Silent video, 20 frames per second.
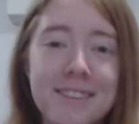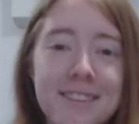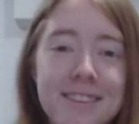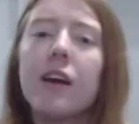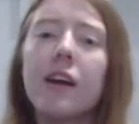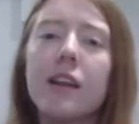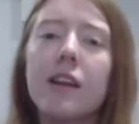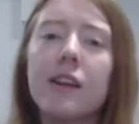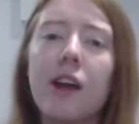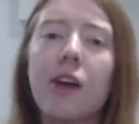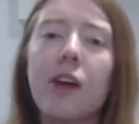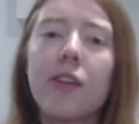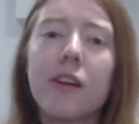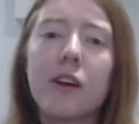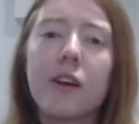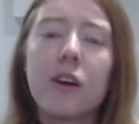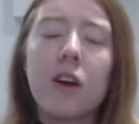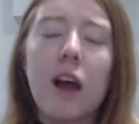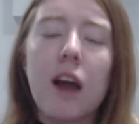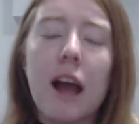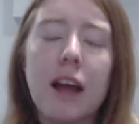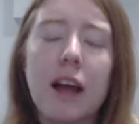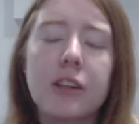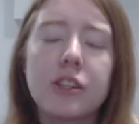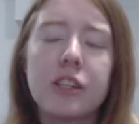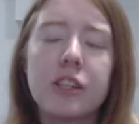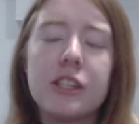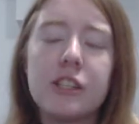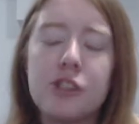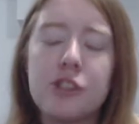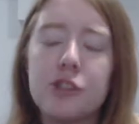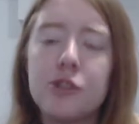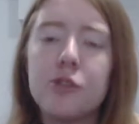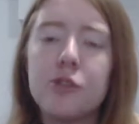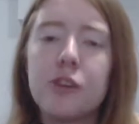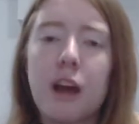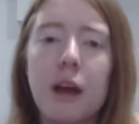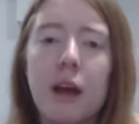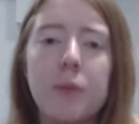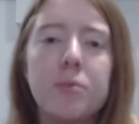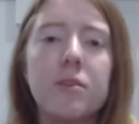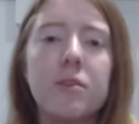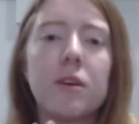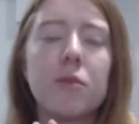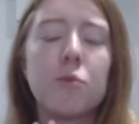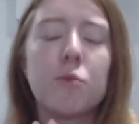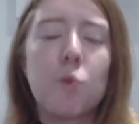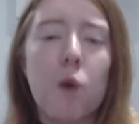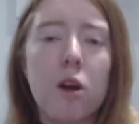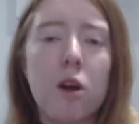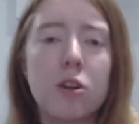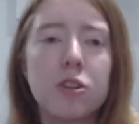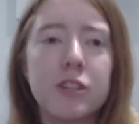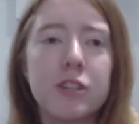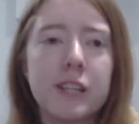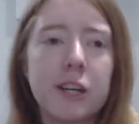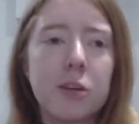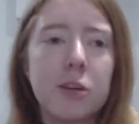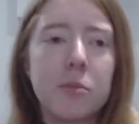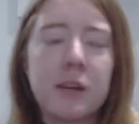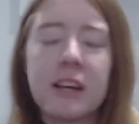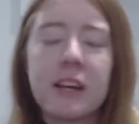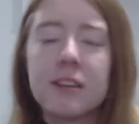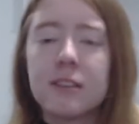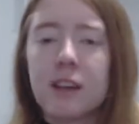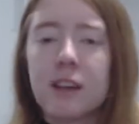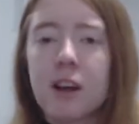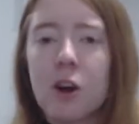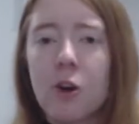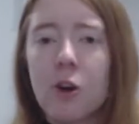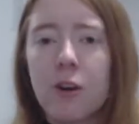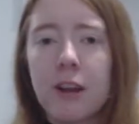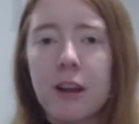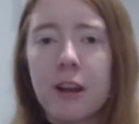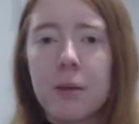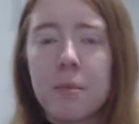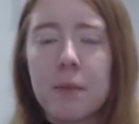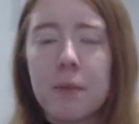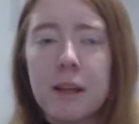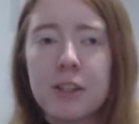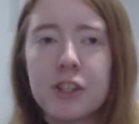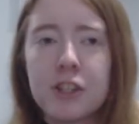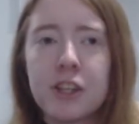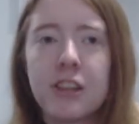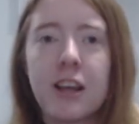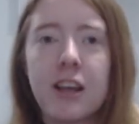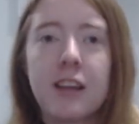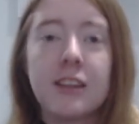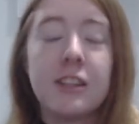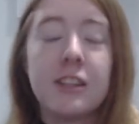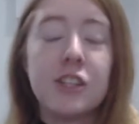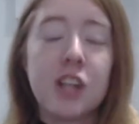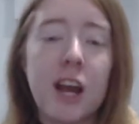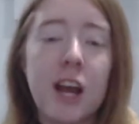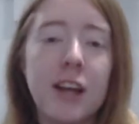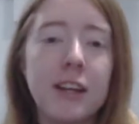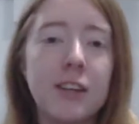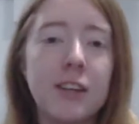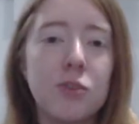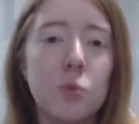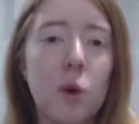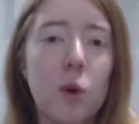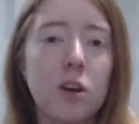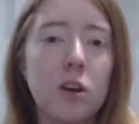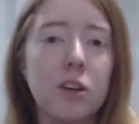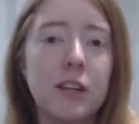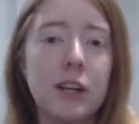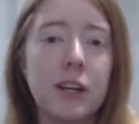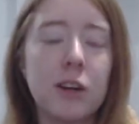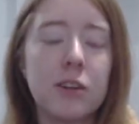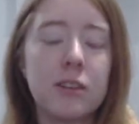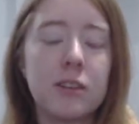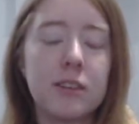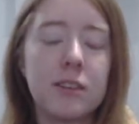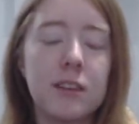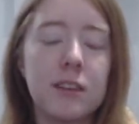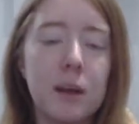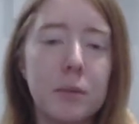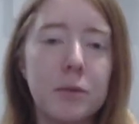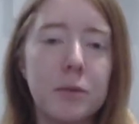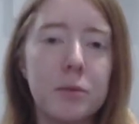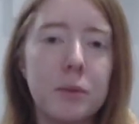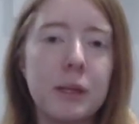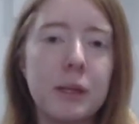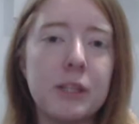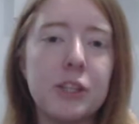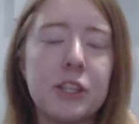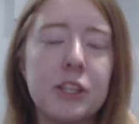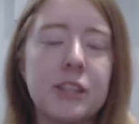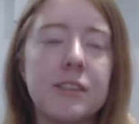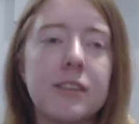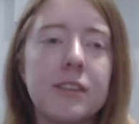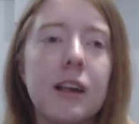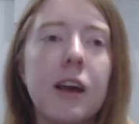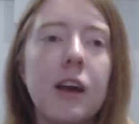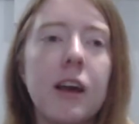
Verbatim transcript: Now, there are actually two types of water deer because I already mentioned that the Chinese water deer is a subspecies.